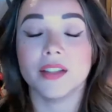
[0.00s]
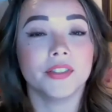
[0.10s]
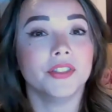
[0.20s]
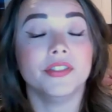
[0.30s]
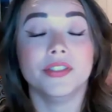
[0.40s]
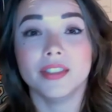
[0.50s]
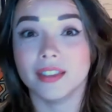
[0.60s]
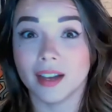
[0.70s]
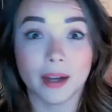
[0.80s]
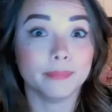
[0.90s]
I'm,
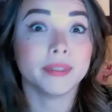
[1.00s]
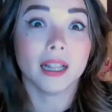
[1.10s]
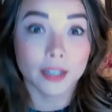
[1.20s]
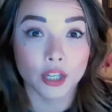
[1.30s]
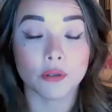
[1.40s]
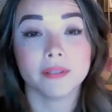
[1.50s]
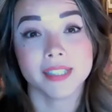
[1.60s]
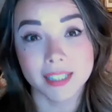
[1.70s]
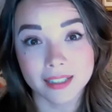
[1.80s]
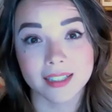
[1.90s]
I'm telling you, I've
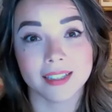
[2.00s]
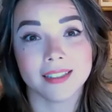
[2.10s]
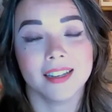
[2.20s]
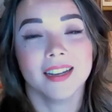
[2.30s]
seen it.